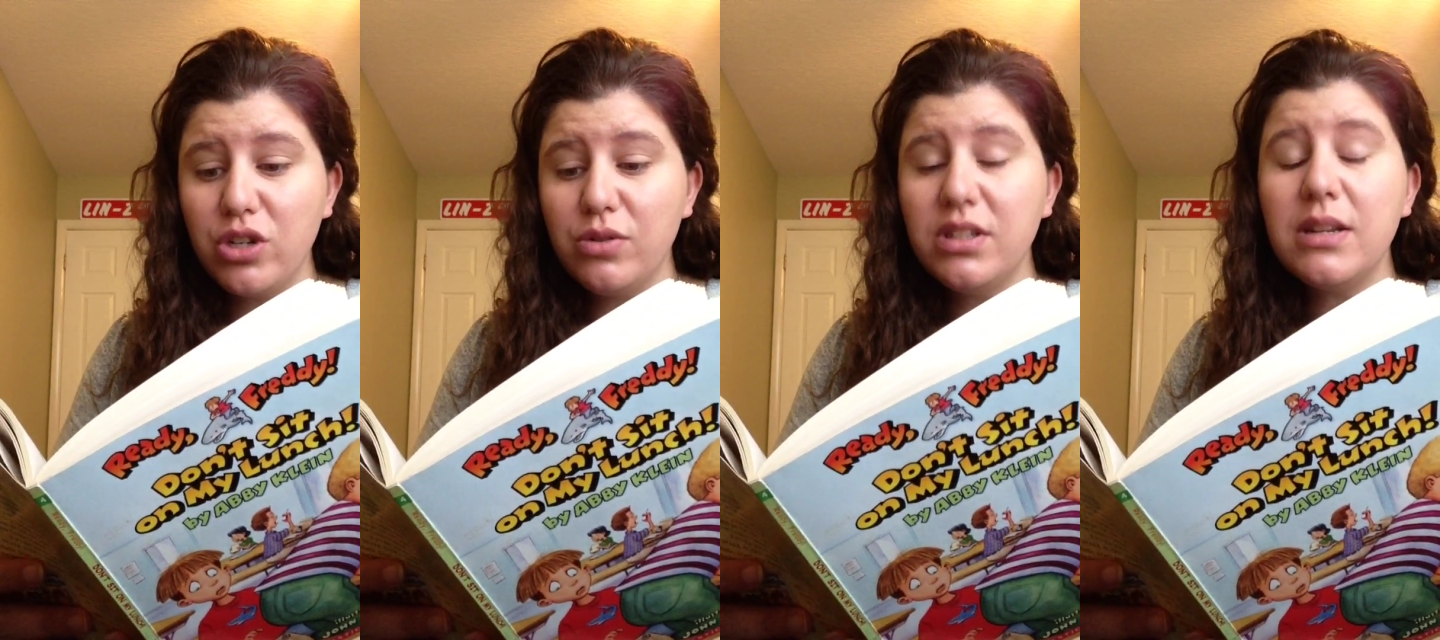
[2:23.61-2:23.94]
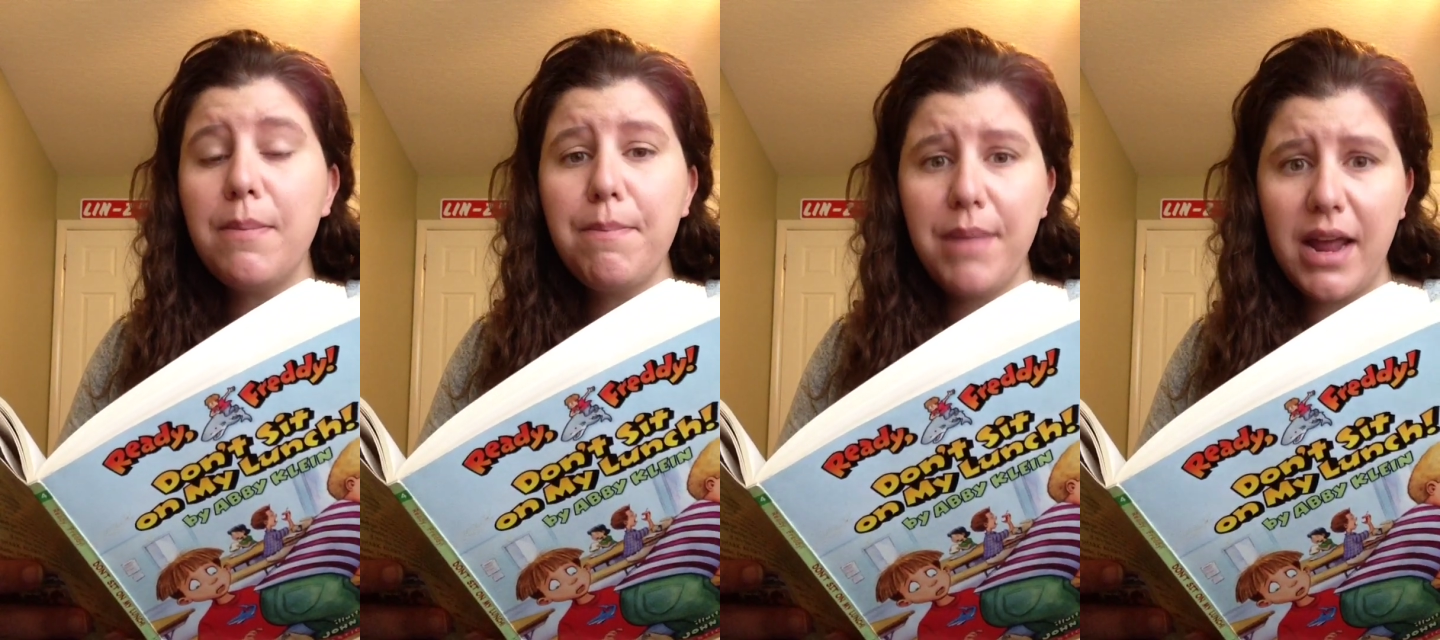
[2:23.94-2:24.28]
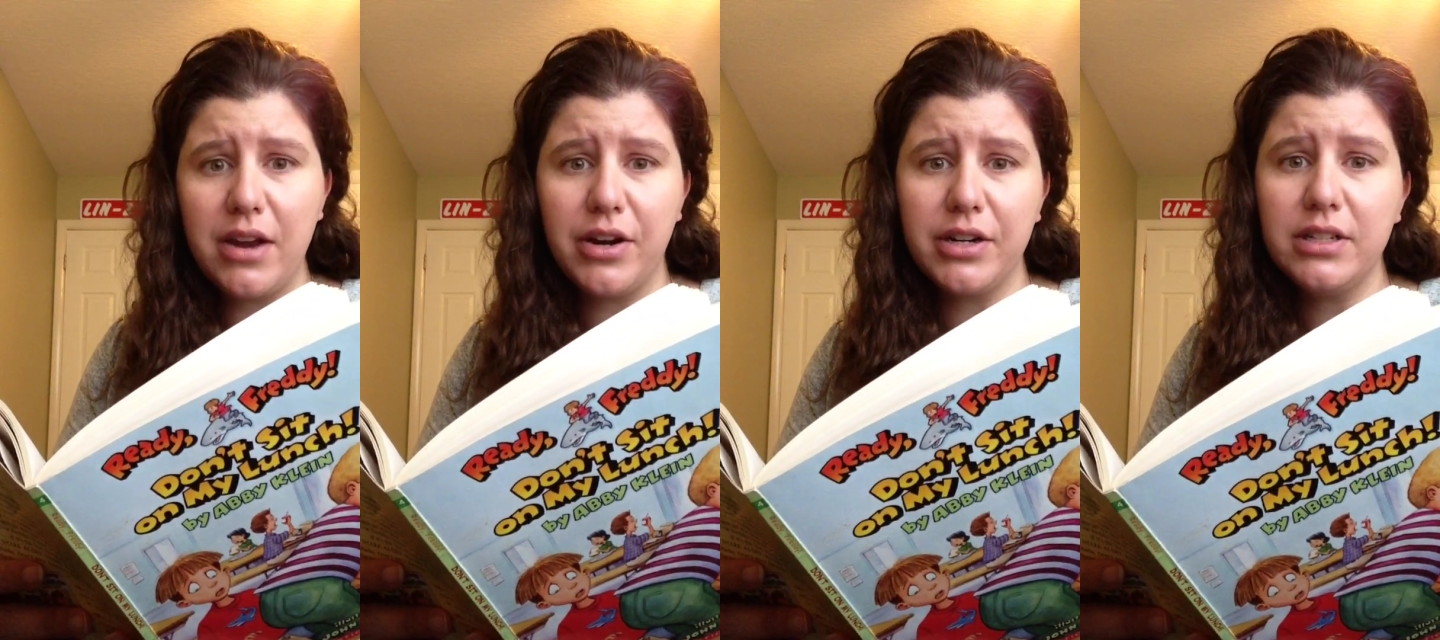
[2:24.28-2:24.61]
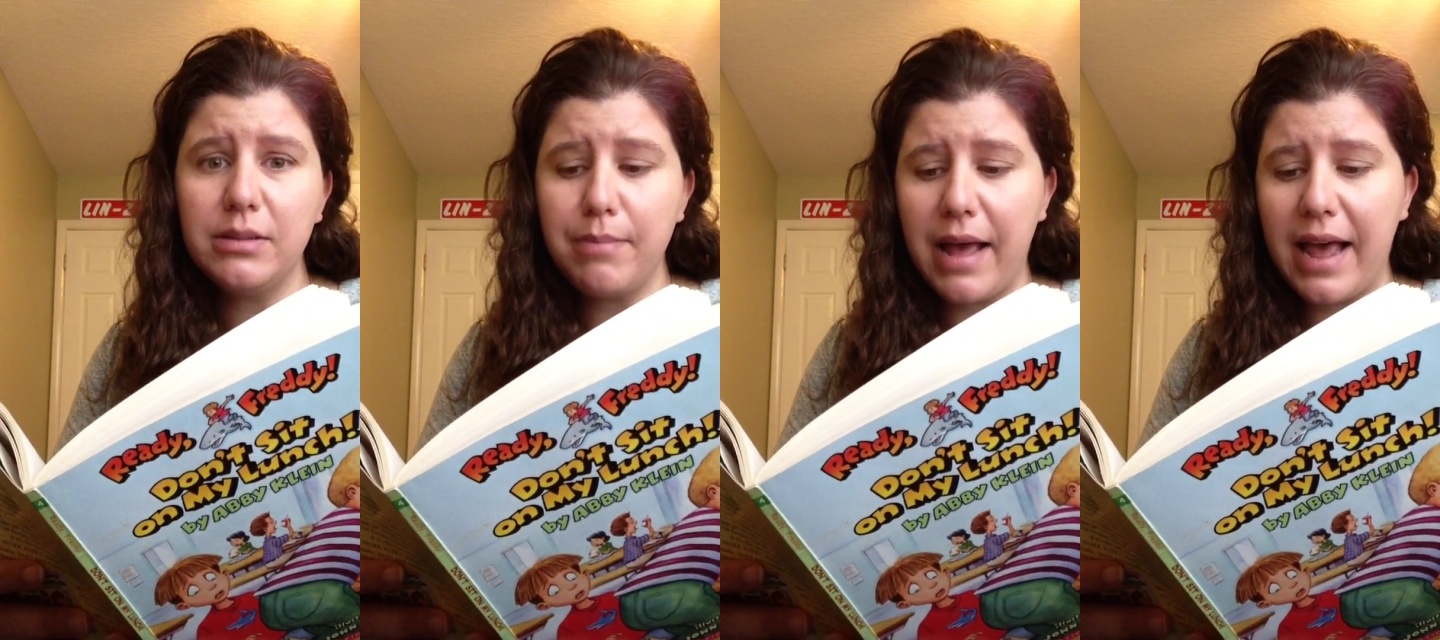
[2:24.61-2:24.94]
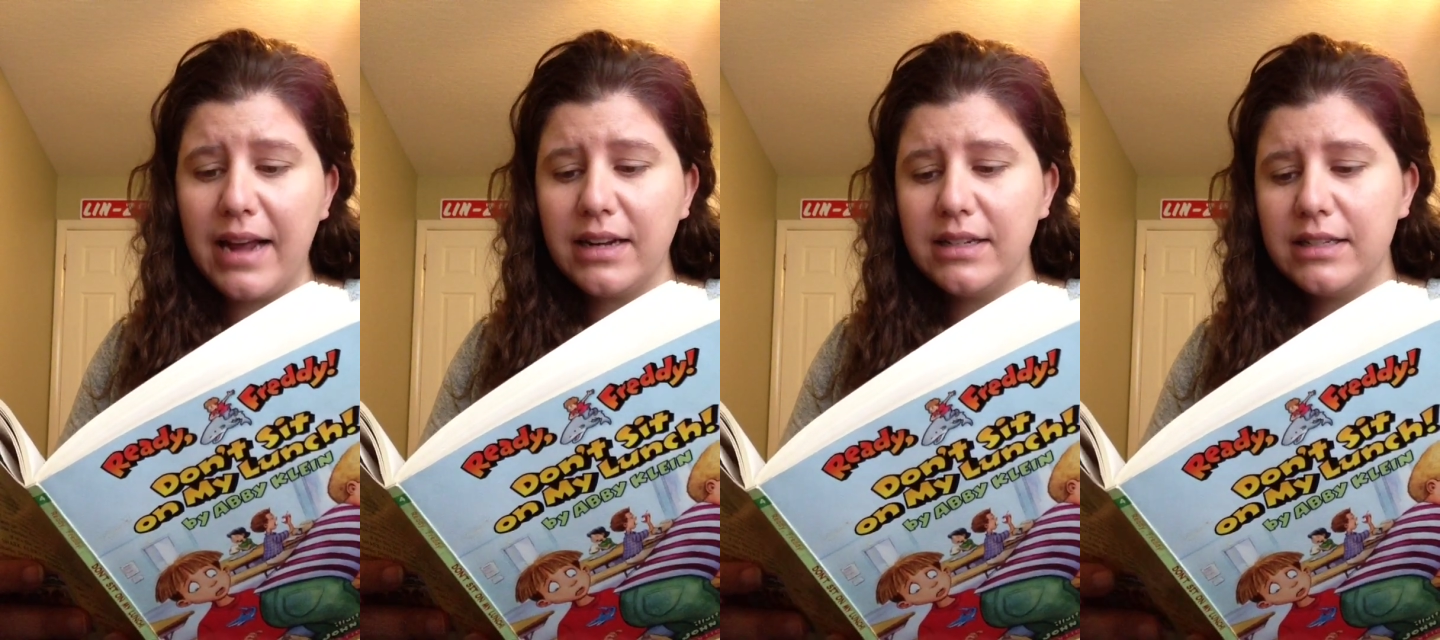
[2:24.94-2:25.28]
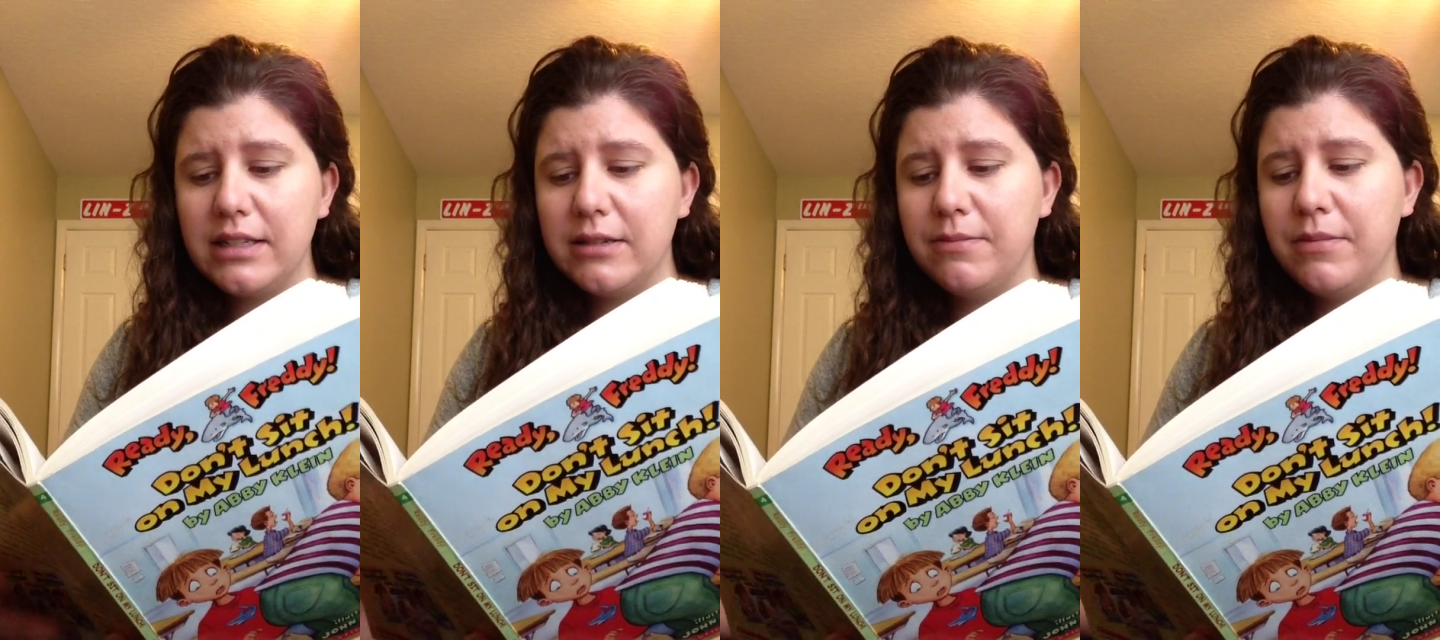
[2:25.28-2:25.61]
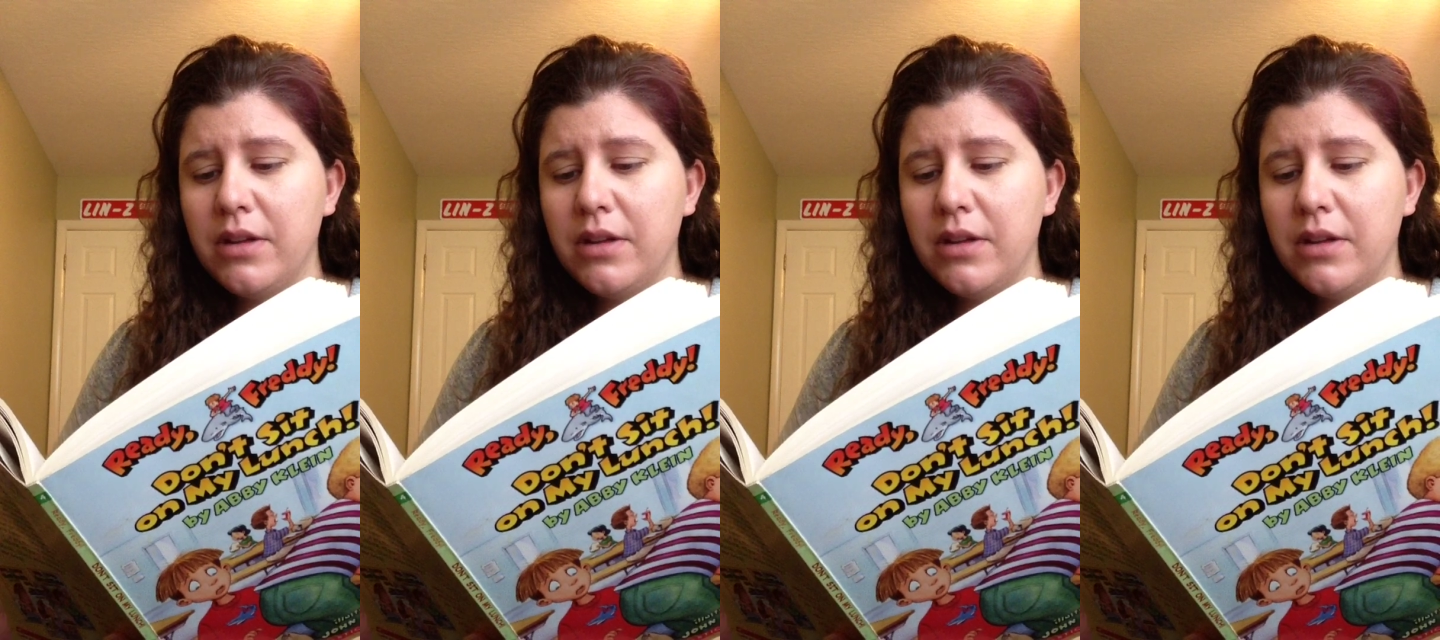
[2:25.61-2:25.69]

you some manners, Max."